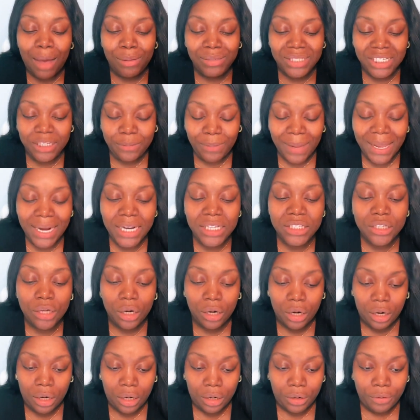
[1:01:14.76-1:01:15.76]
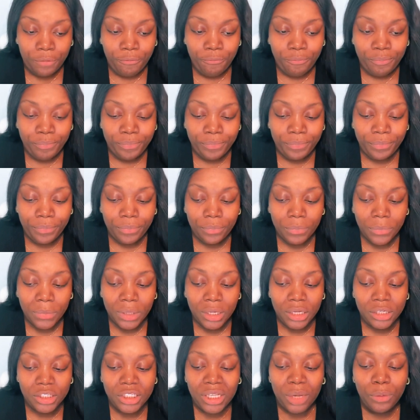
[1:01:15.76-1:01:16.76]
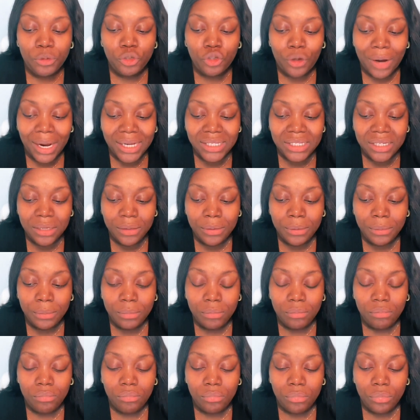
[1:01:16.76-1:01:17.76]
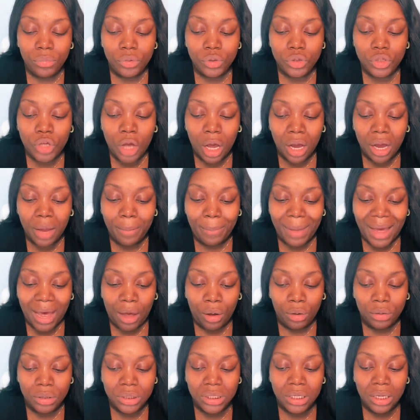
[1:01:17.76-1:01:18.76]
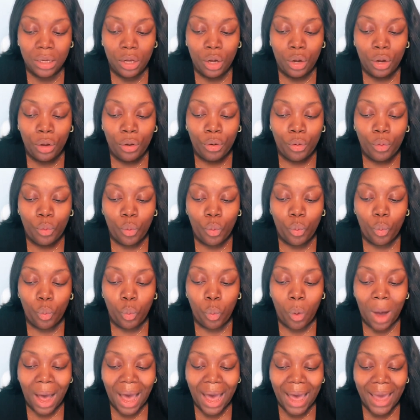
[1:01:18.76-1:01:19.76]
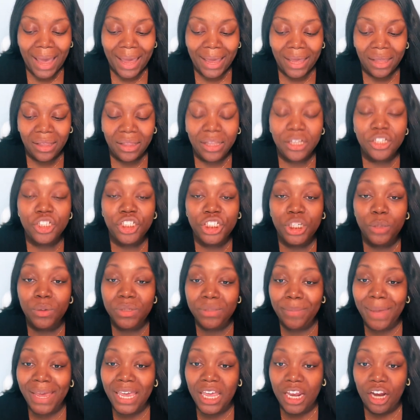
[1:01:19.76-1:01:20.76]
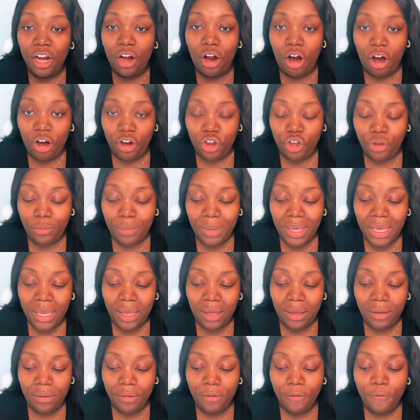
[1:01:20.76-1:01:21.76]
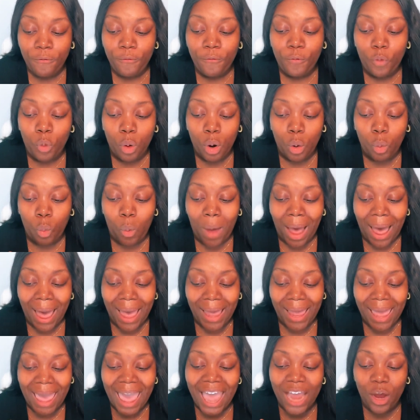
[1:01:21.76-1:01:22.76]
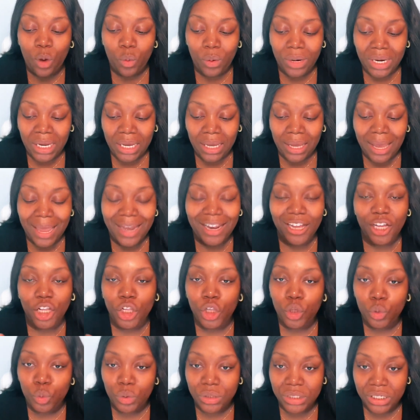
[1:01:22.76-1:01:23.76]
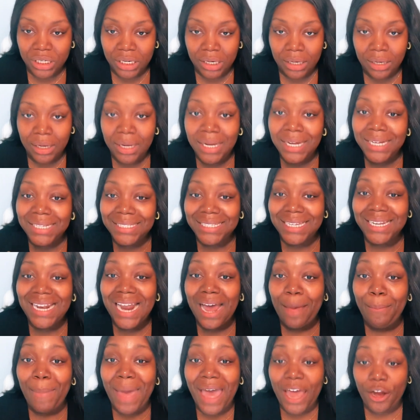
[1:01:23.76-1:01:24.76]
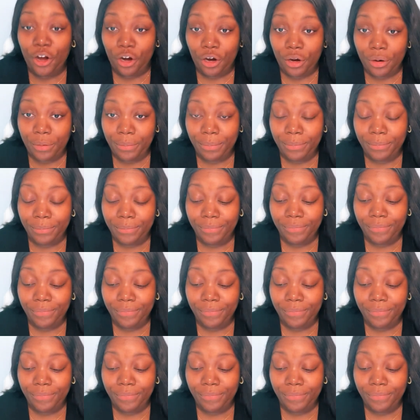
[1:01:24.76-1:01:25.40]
I was explaining to her, they were trying to talk about why she was making an argument for why equity and inclusion did not matter.